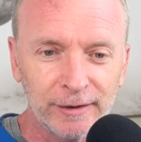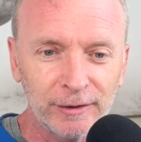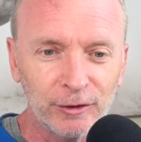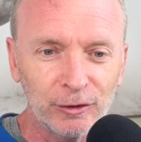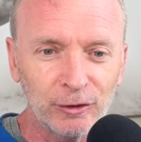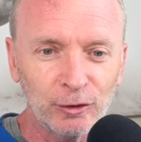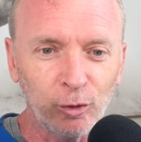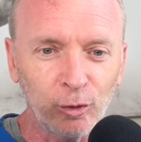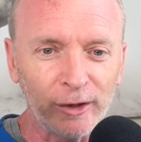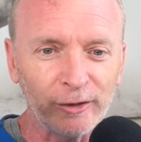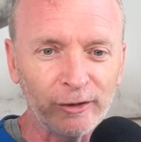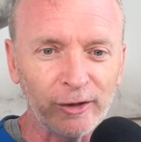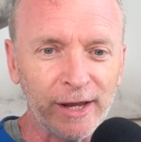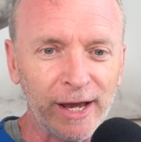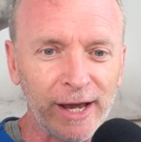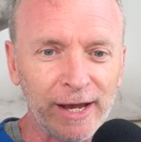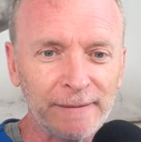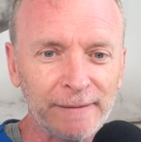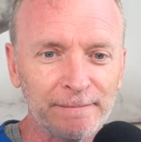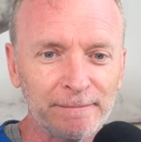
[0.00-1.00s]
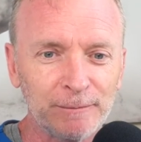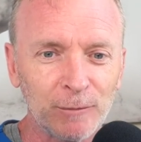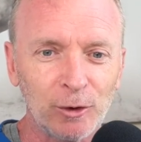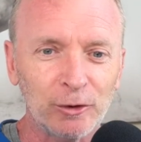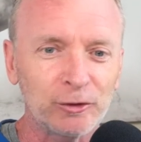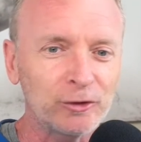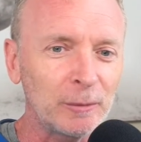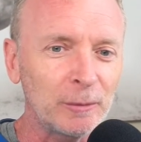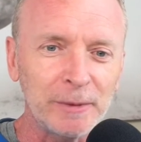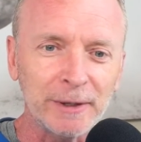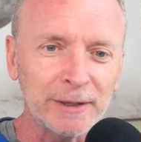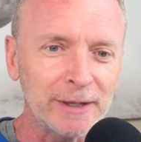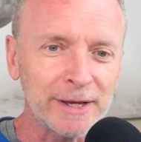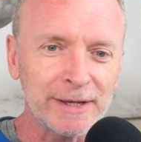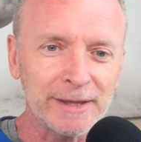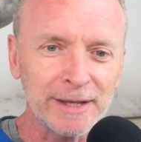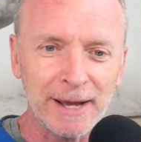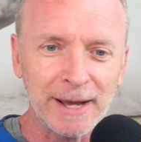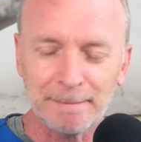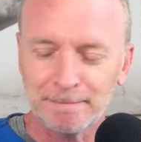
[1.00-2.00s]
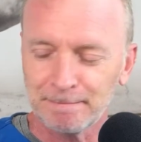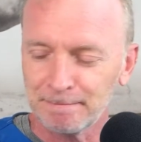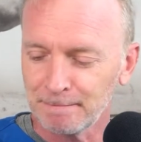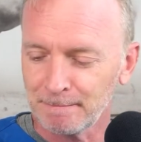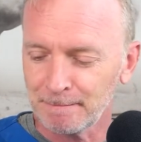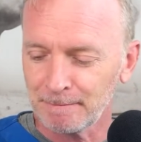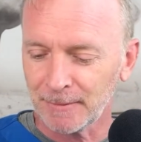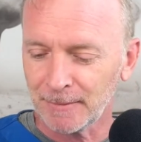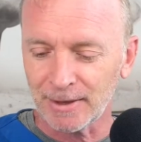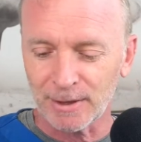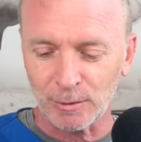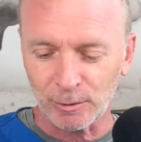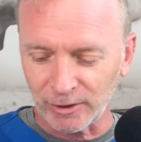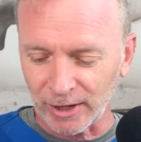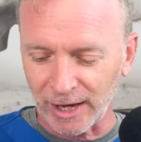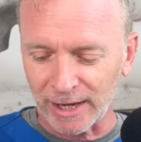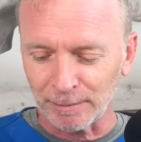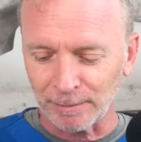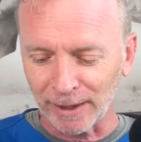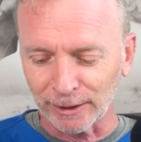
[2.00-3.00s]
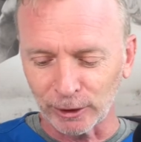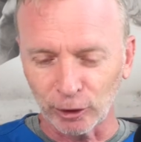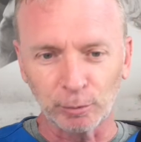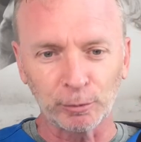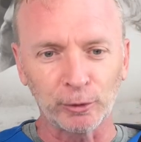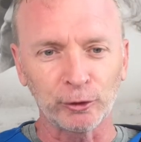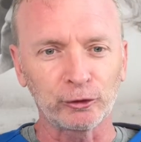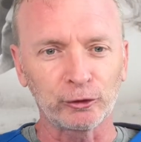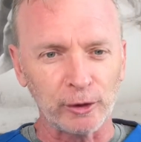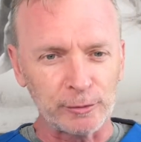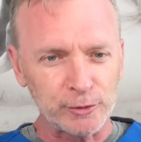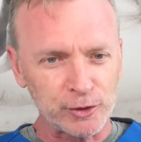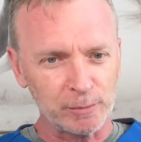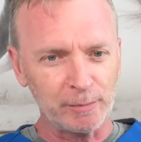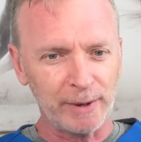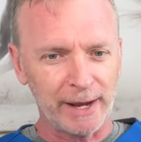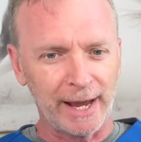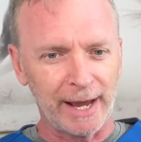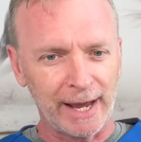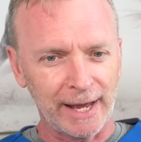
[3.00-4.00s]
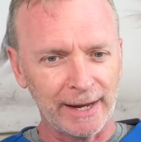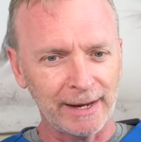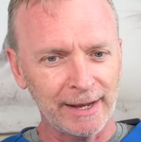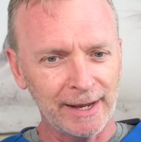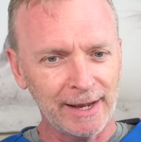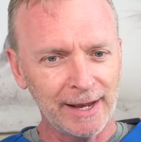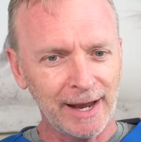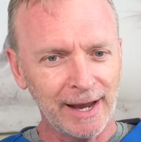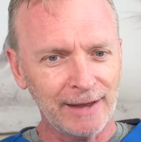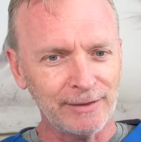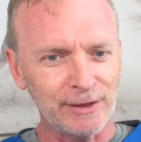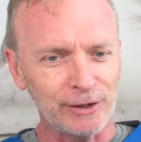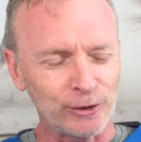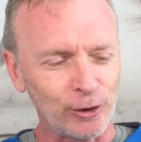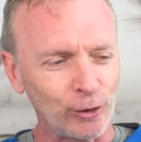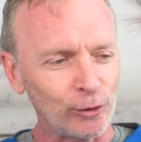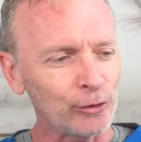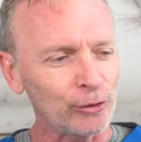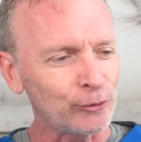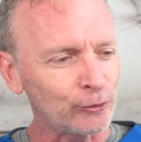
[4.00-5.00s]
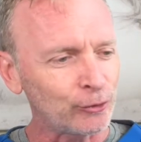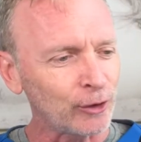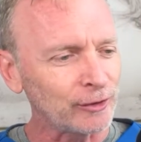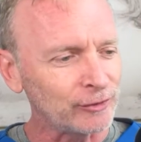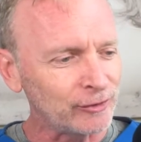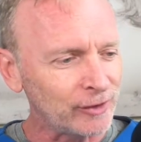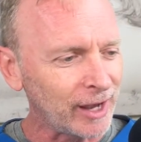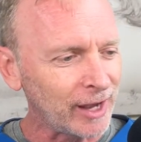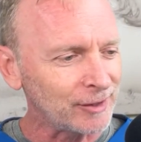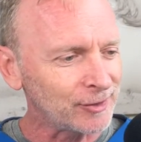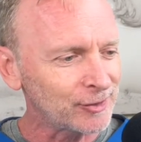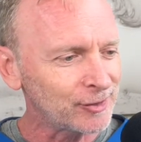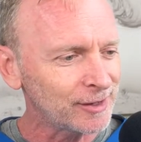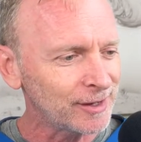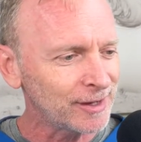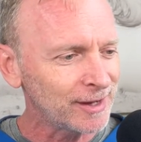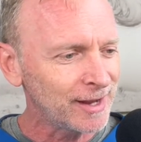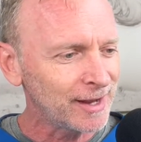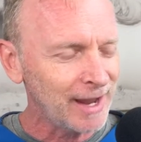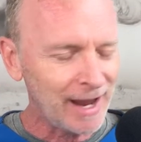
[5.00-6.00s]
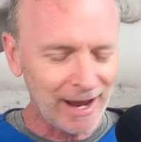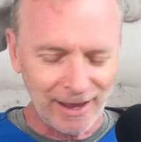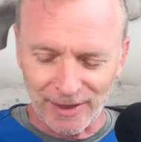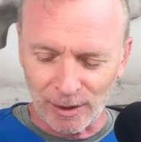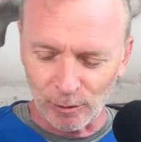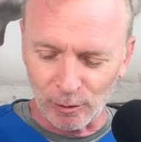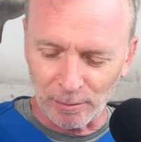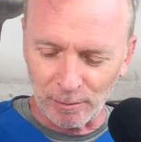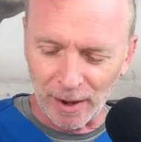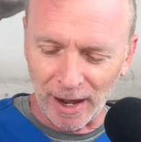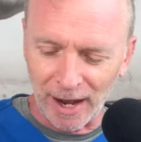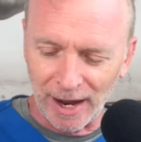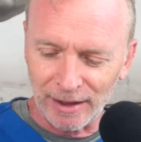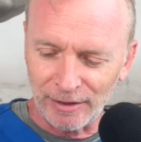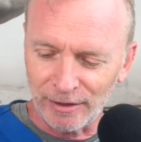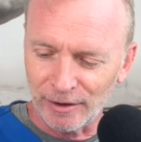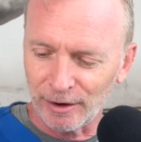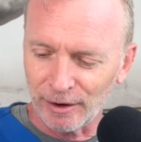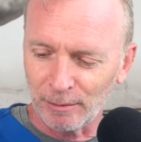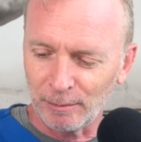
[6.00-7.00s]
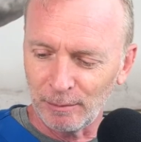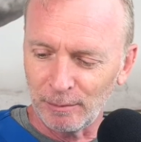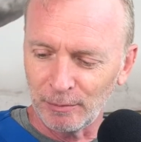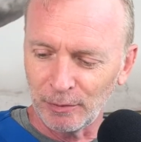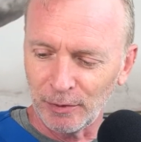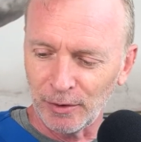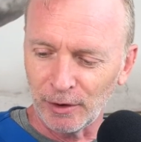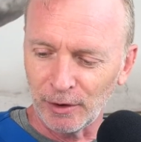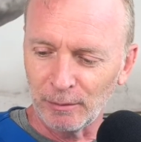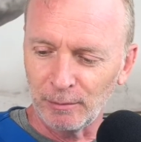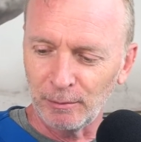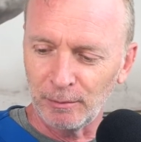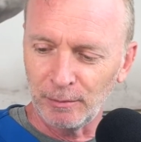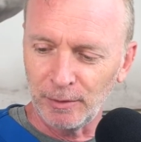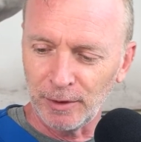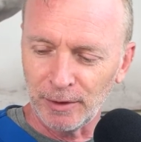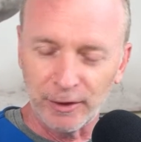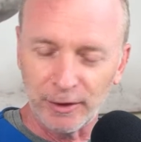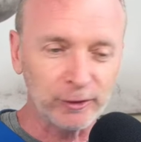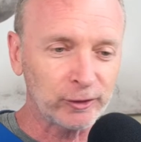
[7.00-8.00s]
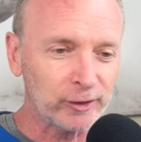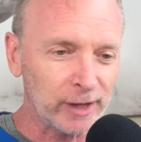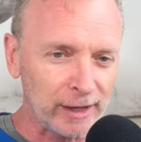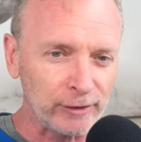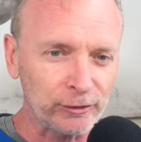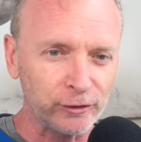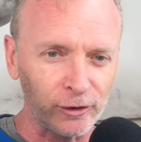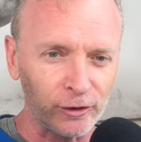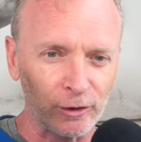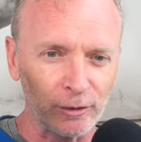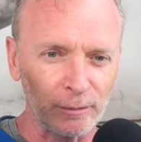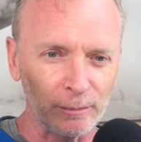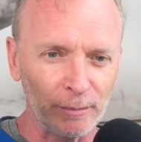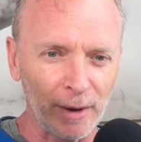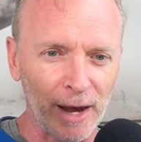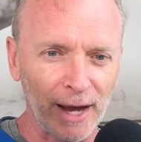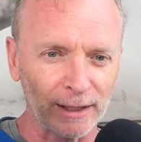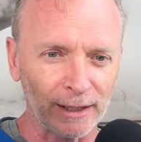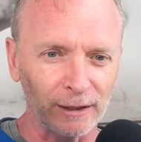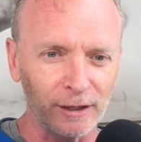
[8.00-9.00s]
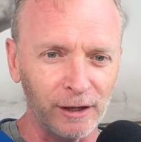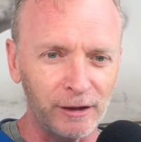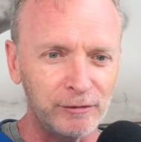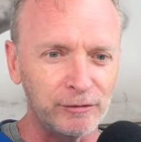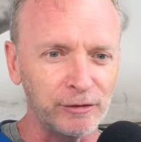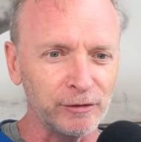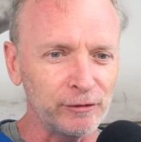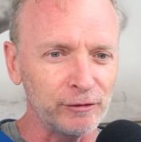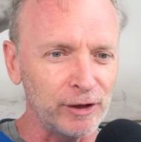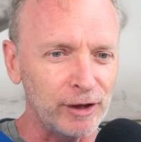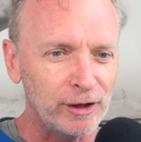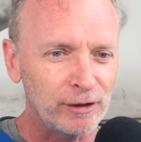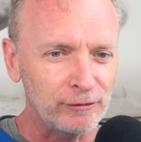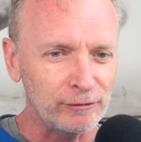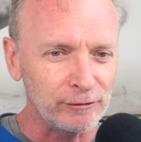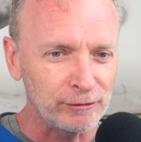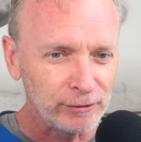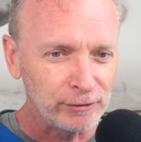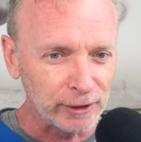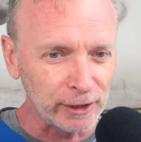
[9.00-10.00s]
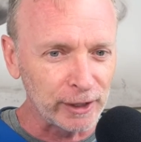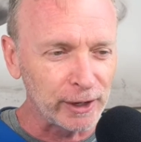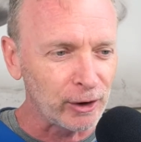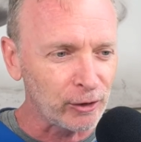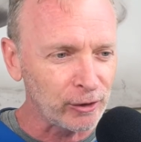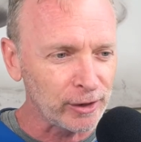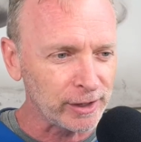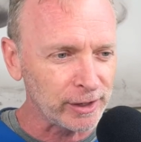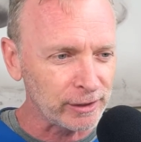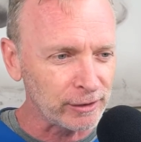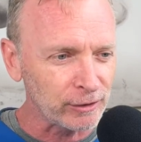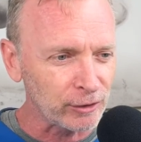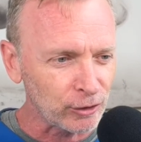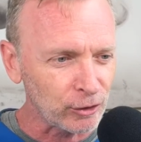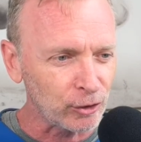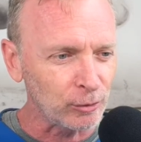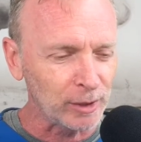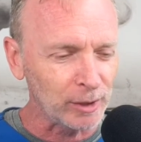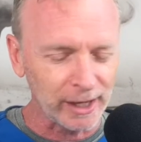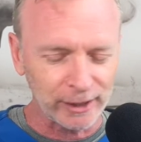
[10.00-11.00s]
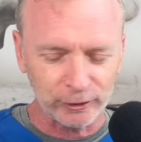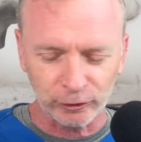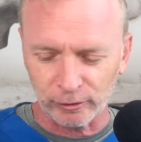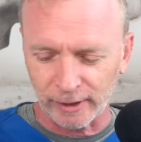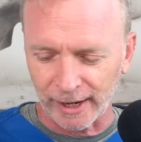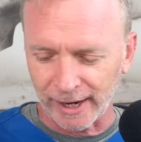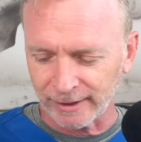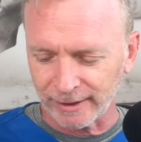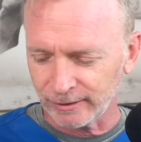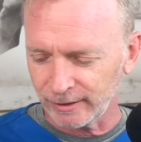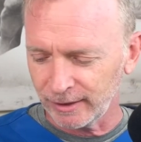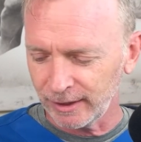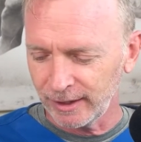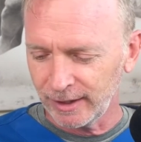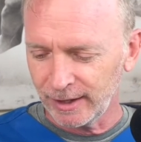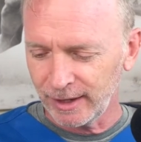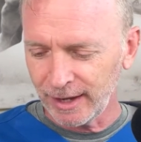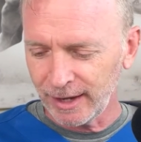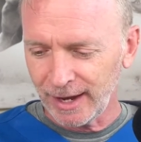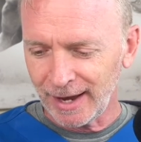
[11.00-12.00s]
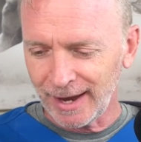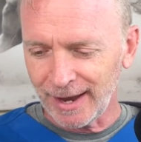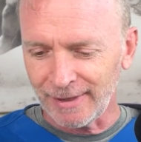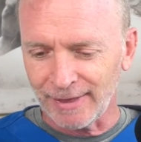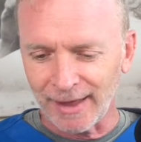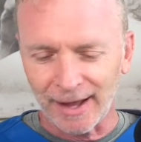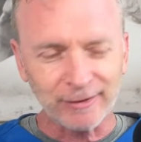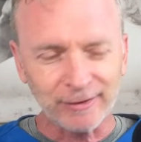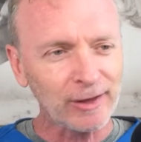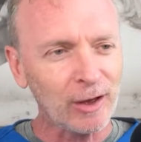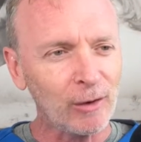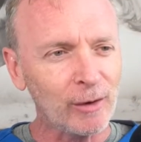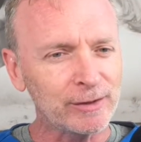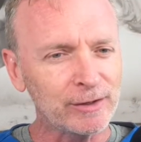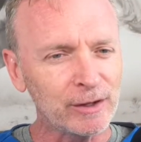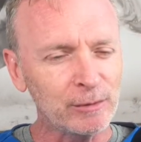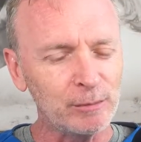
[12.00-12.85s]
twice a day or something like that. And they would take my little prescription pad and they'd go to the front desk and they would buy their in this case, their bottle of valerian herbal extract. And that's how I did